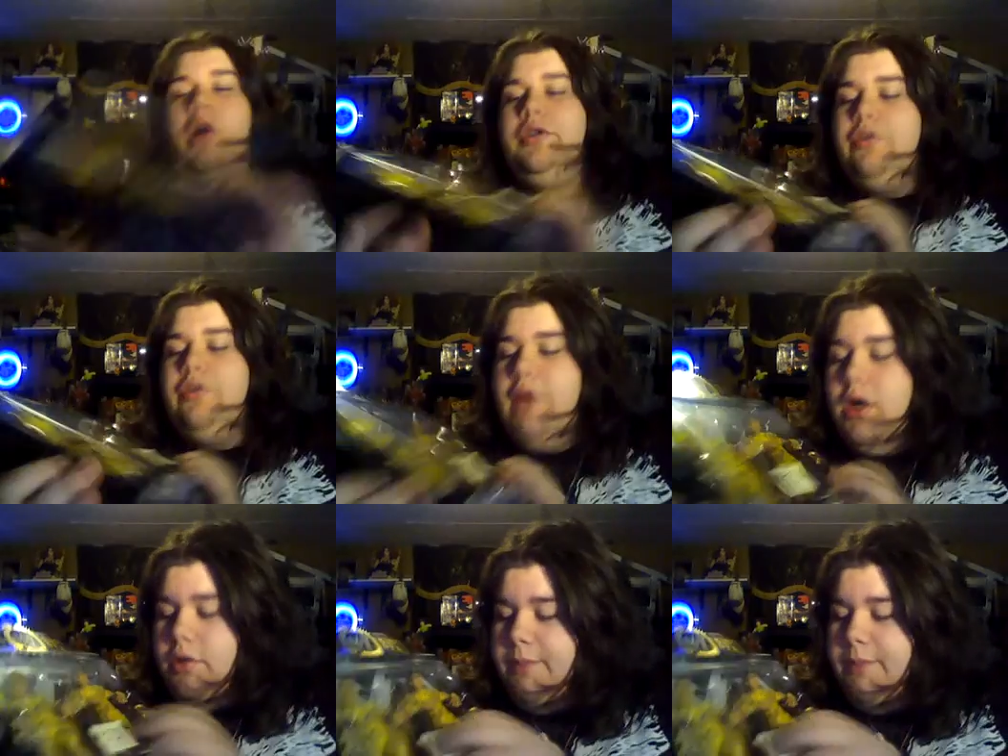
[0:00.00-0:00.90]
ultra
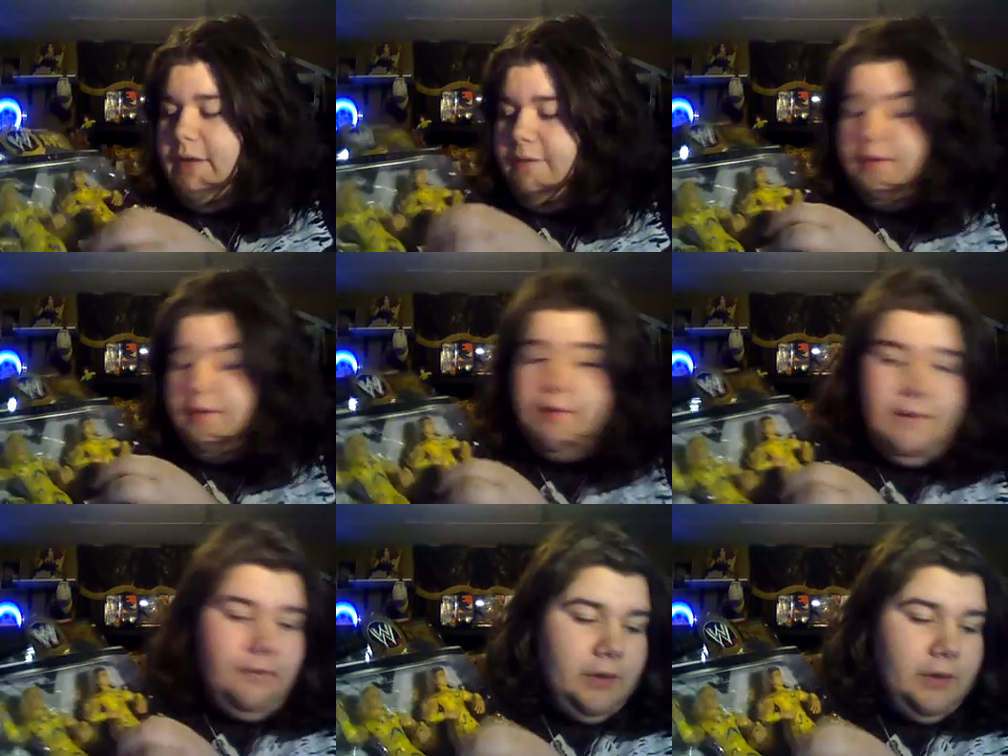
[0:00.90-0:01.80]
rare. Paid fifty-three
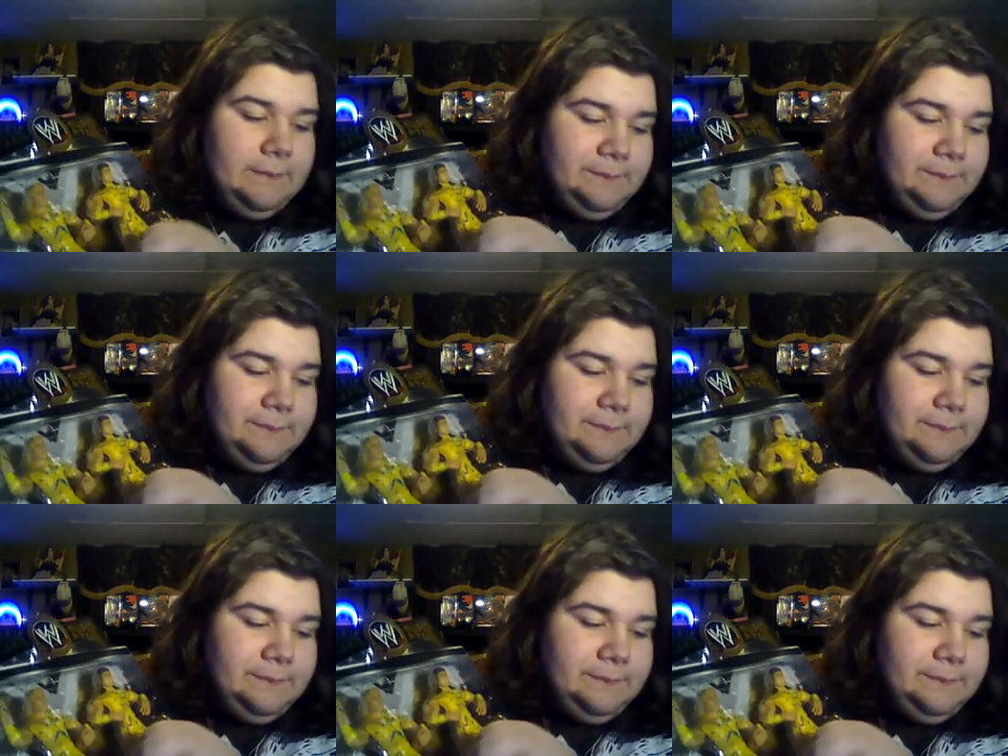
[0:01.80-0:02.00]
dollars for it.